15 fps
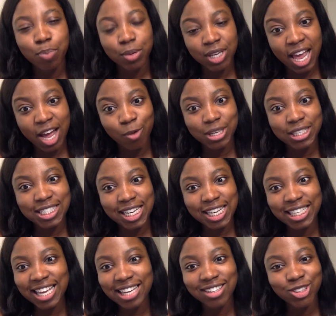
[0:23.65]
Now, we did
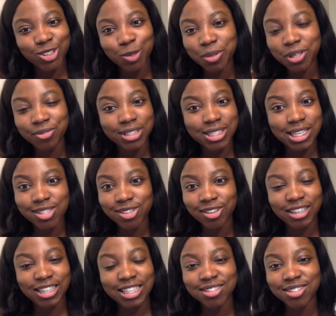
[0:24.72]
get a little bit of a teaser
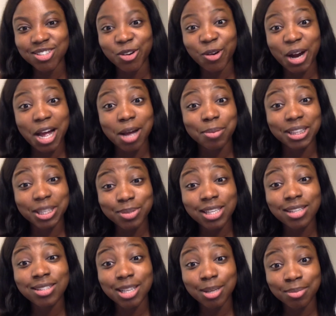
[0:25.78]
on Instagram, and let me tell
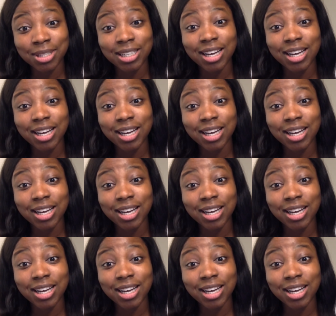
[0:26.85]
you something.